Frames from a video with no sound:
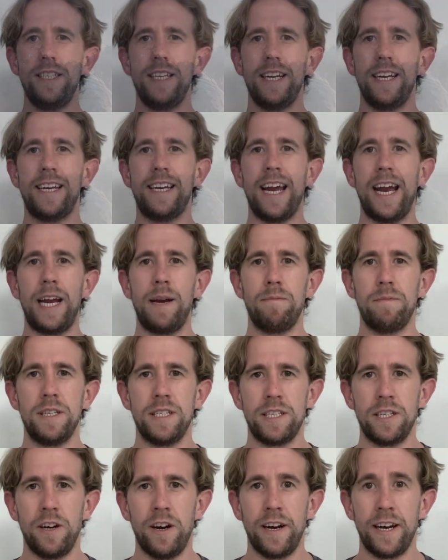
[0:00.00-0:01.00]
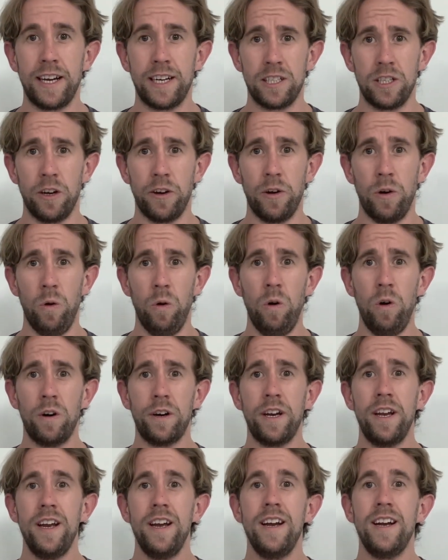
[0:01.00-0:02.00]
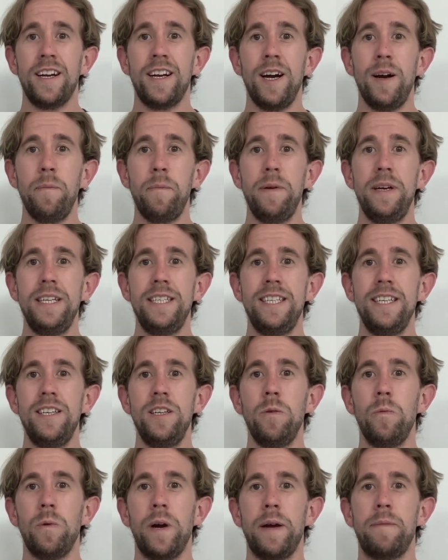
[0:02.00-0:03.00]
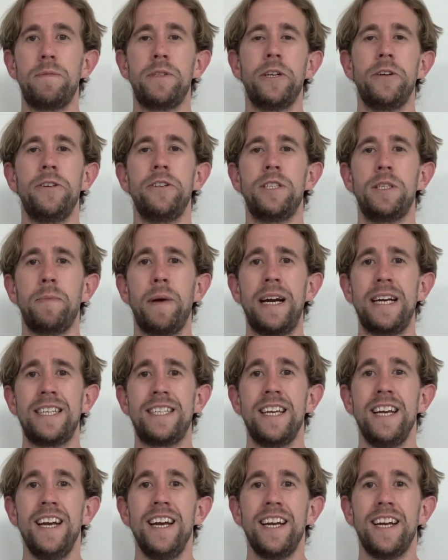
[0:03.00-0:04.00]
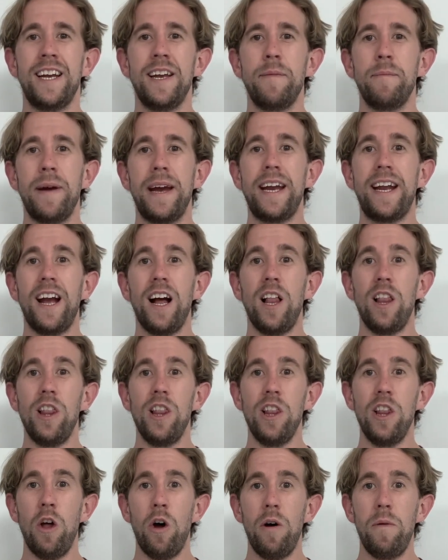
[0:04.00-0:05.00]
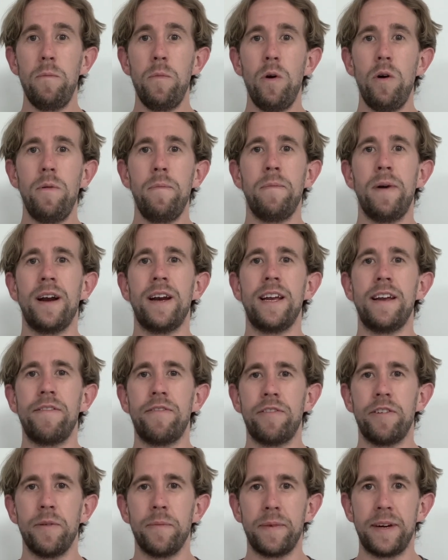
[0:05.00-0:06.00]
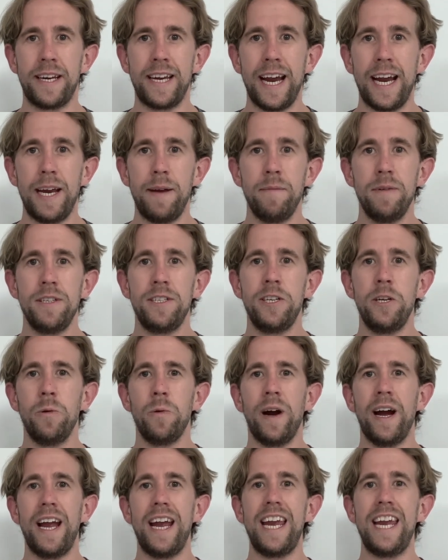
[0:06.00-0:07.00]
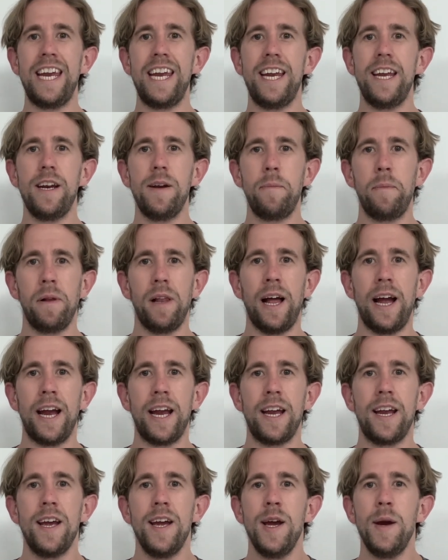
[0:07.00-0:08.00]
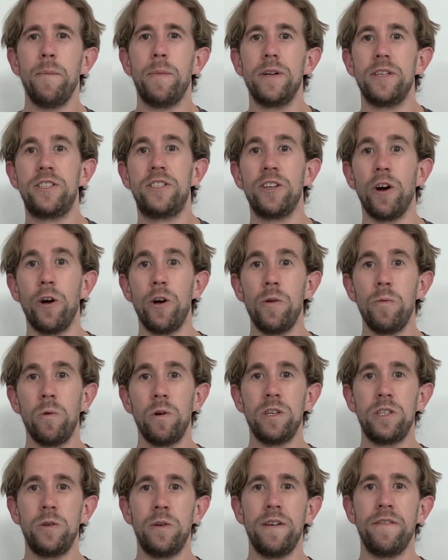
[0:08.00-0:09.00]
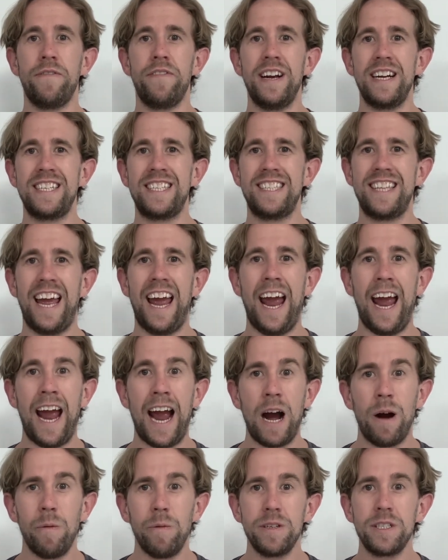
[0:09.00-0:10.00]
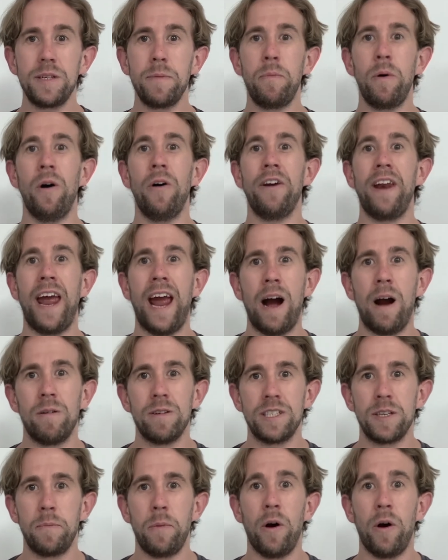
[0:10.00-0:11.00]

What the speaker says: to gamedesigning.org, companies in the Web2 space can make a lot more money from gamers who are eager to play but don't want to invest the hours upon hours